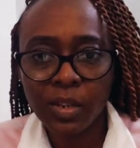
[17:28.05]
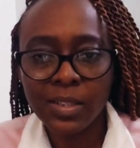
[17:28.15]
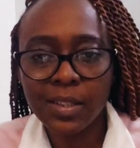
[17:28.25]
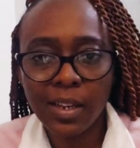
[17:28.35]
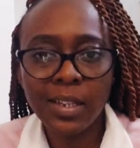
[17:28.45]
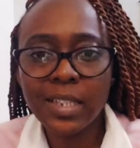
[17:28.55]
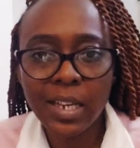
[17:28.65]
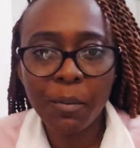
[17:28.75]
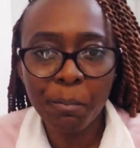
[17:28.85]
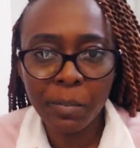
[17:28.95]
It's
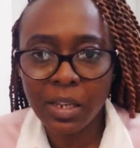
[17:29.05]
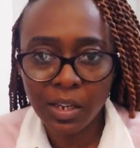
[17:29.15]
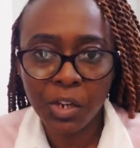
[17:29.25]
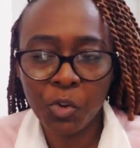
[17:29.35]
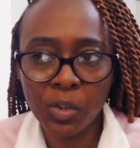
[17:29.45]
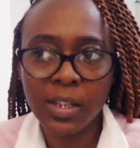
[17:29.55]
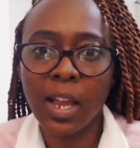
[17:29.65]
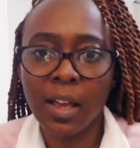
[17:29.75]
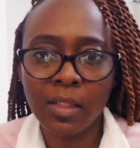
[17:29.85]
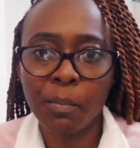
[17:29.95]
eating me, not
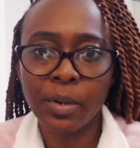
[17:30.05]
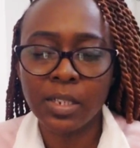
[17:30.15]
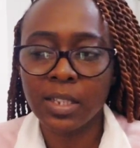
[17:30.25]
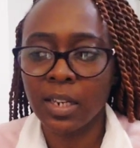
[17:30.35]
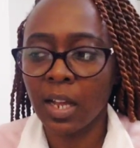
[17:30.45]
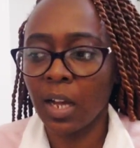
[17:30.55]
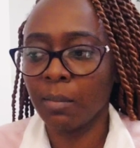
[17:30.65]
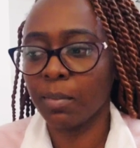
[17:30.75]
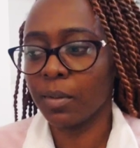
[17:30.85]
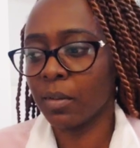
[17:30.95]
the other person
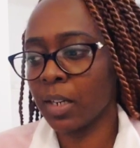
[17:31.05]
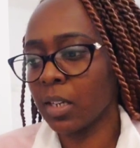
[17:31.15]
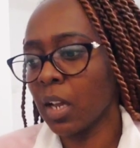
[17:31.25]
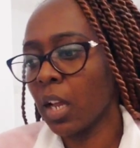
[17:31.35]
up, right?